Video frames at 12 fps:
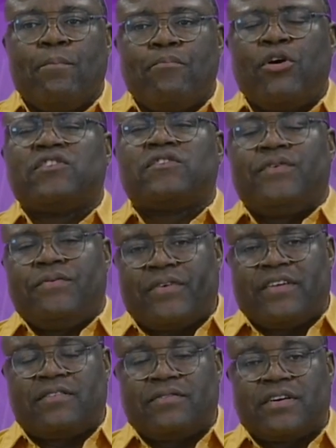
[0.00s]
Most film
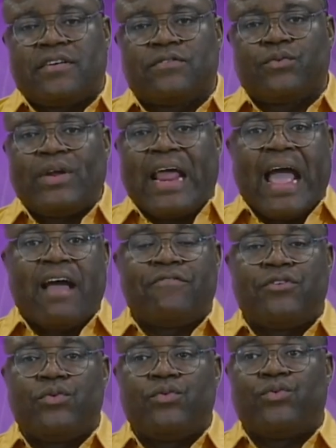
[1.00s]
festivals will have
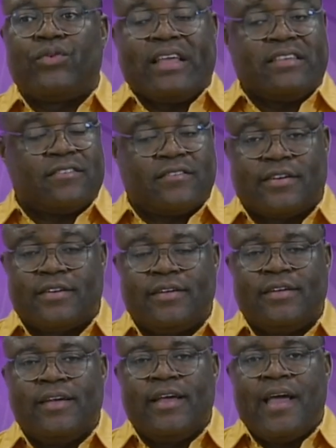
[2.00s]
you register
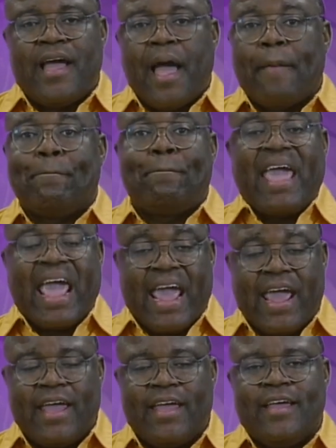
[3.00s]
and
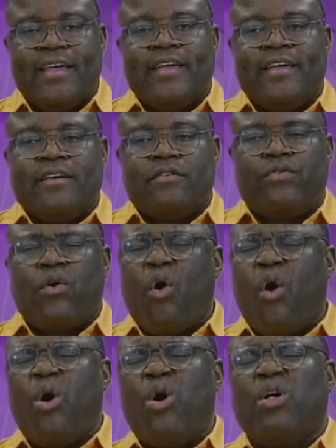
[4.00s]
pay for
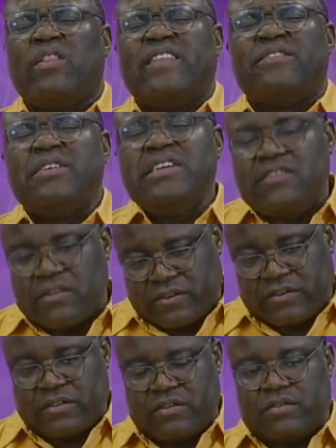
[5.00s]
all the
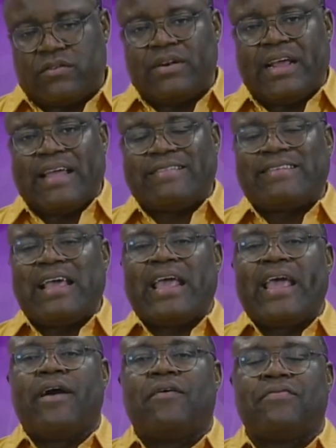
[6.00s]
resources so they can take
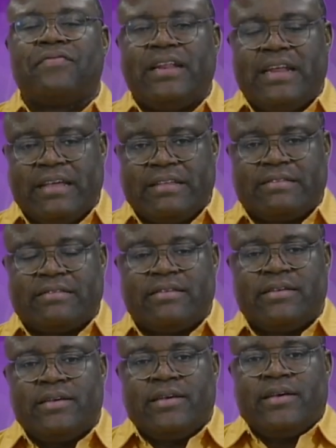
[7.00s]
care of the needs.
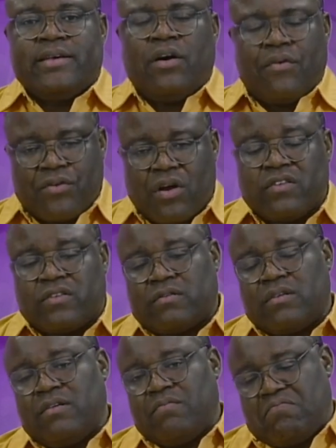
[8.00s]
Of course,
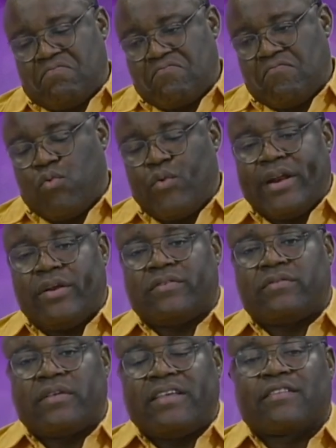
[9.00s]
we're
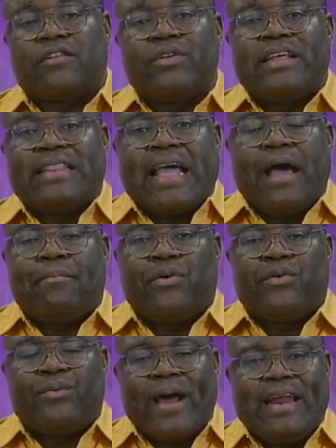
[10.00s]
not excluding that,
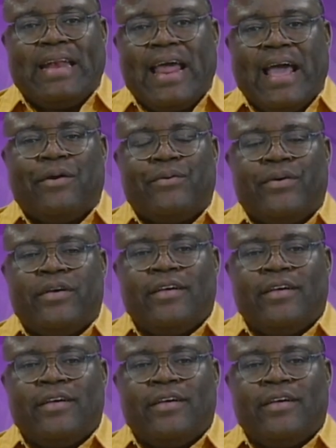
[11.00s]
but right now